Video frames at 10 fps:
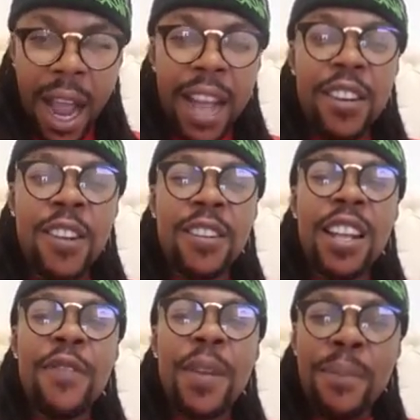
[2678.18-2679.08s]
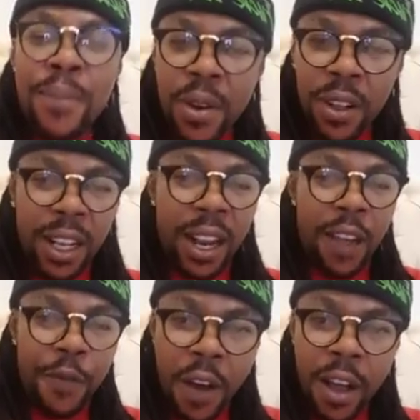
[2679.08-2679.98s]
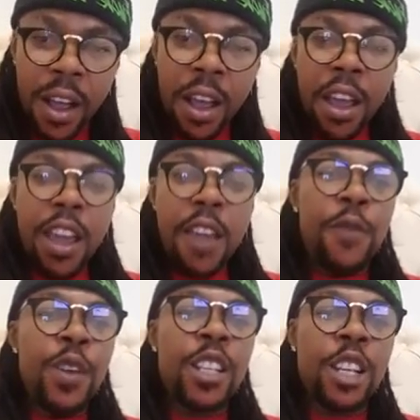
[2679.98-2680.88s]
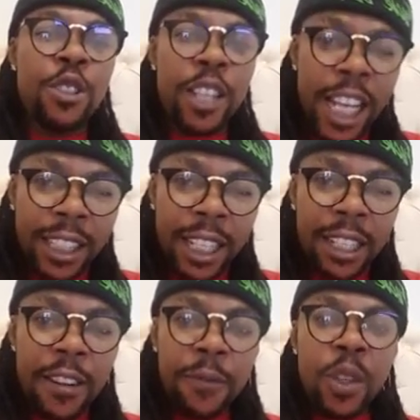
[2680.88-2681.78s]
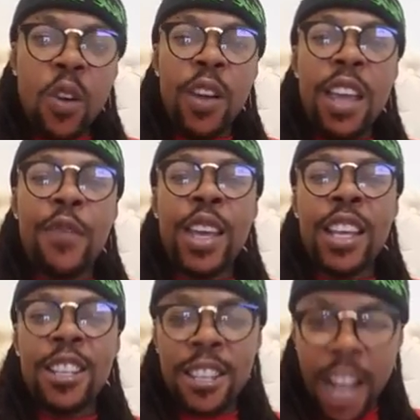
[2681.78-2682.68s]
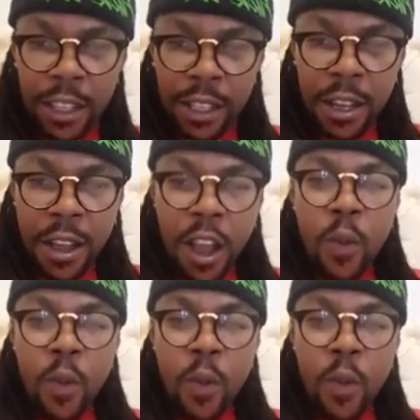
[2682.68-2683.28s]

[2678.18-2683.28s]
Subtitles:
I don't give a blood clot fuck if he's educated or if he is not.